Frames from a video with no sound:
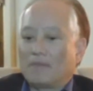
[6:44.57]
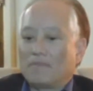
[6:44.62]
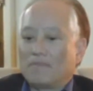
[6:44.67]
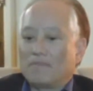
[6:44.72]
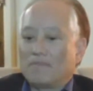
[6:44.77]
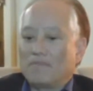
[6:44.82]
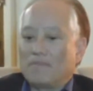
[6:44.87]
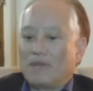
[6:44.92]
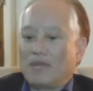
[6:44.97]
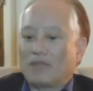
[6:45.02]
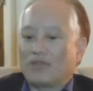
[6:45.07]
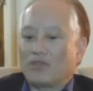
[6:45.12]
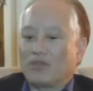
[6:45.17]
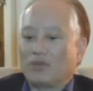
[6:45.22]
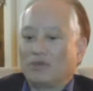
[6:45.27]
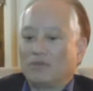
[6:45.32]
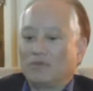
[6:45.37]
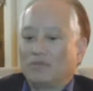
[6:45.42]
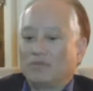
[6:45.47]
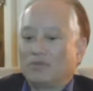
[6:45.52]

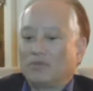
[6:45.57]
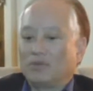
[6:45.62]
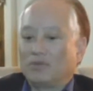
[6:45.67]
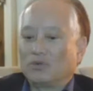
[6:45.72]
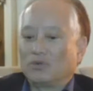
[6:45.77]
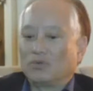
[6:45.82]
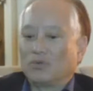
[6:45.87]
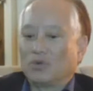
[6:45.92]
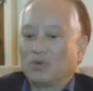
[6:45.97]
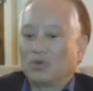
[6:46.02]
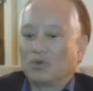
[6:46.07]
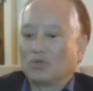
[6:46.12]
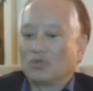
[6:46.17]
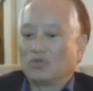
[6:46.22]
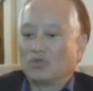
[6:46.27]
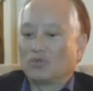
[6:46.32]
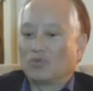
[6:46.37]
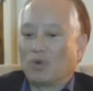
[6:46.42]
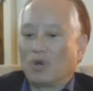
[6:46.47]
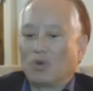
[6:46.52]
method
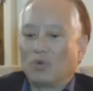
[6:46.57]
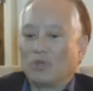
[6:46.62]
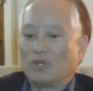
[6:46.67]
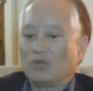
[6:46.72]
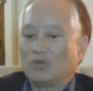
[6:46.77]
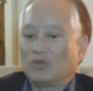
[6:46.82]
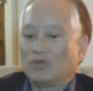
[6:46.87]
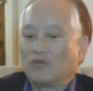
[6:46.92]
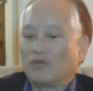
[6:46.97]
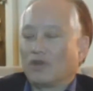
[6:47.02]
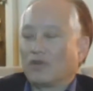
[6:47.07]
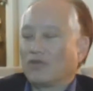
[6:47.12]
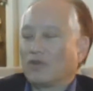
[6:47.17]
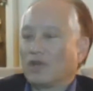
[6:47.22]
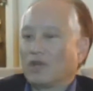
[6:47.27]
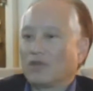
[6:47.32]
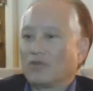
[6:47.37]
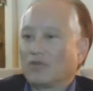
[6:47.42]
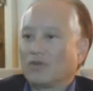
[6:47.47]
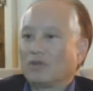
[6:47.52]
towards what we do for
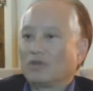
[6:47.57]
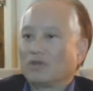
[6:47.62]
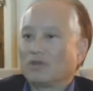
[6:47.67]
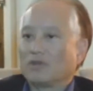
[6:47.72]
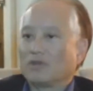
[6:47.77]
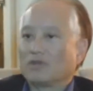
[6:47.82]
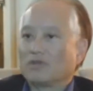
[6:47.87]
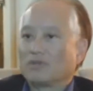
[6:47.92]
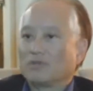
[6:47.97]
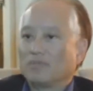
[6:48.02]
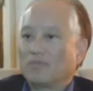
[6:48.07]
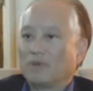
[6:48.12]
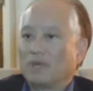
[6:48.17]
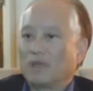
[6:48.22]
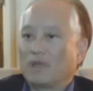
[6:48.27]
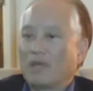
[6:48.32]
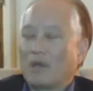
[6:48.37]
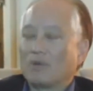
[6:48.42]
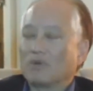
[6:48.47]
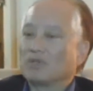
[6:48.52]
every other illness.
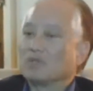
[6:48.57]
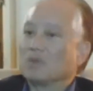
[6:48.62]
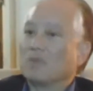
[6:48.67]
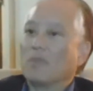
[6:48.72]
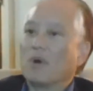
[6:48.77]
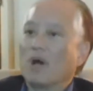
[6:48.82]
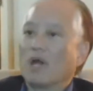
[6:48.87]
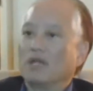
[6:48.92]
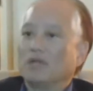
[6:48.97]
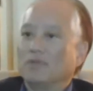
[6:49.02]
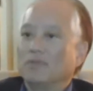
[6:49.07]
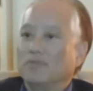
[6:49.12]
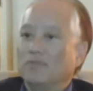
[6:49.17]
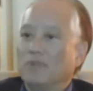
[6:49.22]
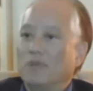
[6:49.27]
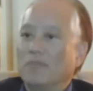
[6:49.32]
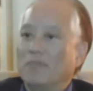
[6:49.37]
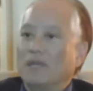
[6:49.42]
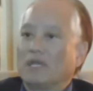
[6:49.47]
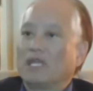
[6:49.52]
But that was
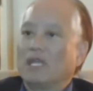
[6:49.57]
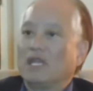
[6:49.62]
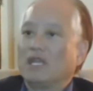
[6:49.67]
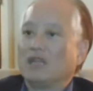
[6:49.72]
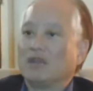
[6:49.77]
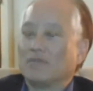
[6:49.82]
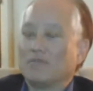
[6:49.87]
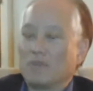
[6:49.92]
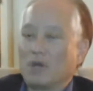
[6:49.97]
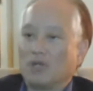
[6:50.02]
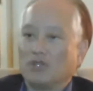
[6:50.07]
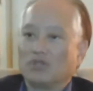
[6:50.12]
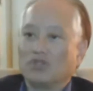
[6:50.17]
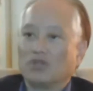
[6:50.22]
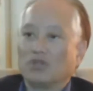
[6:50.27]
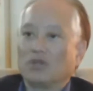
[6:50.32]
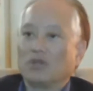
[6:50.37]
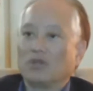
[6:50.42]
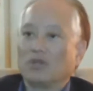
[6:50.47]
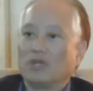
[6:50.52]
the beginning of my
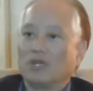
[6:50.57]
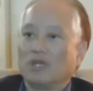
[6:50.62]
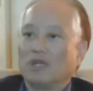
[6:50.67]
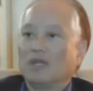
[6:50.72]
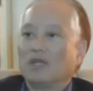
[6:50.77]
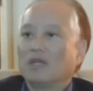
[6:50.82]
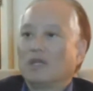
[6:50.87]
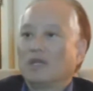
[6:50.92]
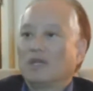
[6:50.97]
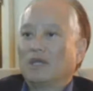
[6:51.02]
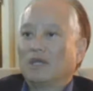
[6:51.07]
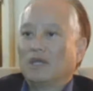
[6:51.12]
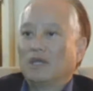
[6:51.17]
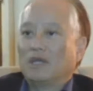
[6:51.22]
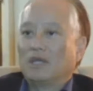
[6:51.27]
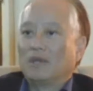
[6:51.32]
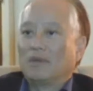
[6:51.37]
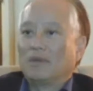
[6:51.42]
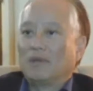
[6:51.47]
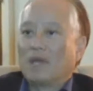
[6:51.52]
journey,
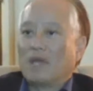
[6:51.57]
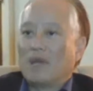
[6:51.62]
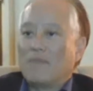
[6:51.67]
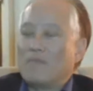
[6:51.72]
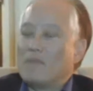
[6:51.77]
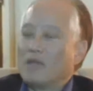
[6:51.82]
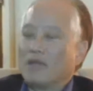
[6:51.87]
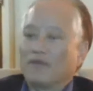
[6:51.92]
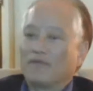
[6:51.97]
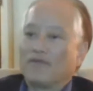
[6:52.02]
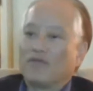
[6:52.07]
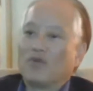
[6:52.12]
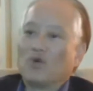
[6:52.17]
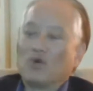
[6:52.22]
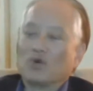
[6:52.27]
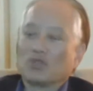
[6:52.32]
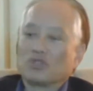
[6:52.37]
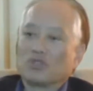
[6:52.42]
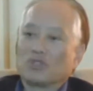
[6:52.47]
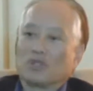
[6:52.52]
being
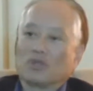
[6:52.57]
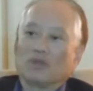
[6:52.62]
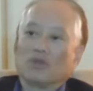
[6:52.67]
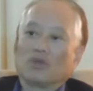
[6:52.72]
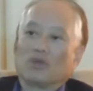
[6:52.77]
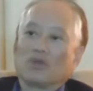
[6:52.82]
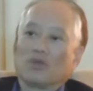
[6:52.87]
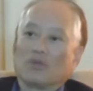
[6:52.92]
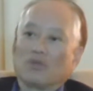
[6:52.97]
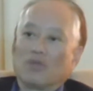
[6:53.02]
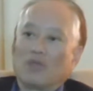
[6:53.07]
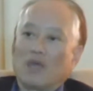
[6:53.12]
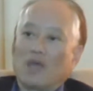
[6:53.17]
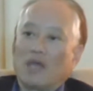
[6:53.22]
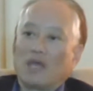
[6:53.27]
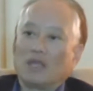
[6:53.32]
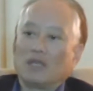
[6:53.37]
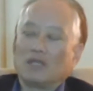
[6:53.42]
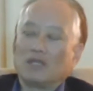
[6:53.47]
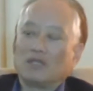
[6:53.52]
forced to look at
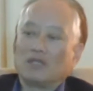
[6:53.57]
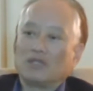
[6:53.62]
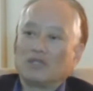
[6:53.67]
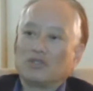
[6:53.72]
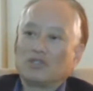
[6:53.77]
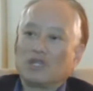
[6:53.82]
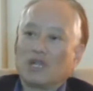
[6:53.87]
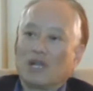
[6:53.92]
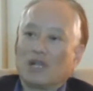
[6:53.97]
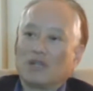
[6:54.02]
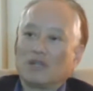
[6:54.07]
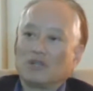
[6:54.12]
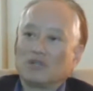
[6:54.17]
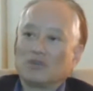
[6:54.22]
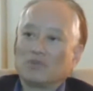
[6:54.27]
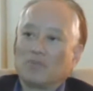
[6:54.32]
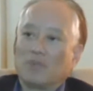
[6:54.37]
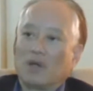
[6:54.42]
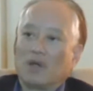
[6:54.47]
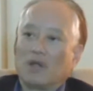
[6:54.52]
that and to
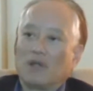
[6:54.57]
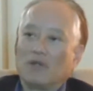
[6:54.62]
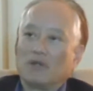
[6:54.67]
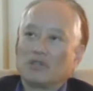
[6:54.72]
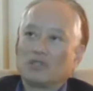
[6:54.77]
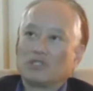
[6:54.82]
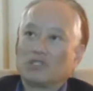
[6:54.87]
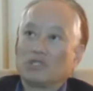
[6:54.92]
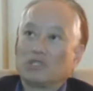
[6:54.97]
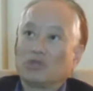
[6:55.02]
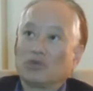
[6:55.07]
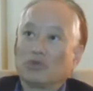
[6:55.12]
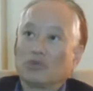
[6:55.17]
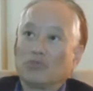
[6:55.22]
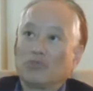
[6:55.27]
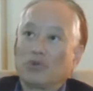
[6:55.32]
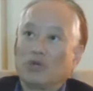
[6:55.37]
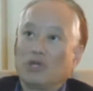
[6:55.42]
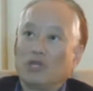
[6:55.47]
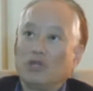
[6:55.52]
challenge my
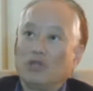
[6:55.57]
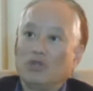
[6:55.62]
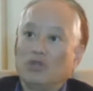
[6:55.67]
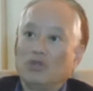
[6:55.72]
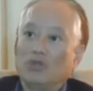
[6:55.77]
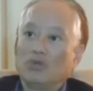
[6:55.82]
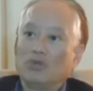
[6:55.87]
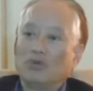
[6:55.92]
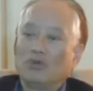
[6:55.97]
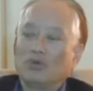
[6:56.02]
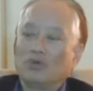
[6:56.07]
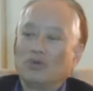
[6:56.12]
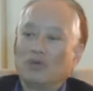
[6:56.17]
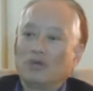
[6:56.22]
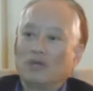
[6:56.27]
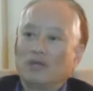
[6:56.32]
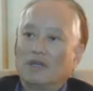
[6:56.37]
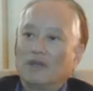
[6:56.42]
still pretty new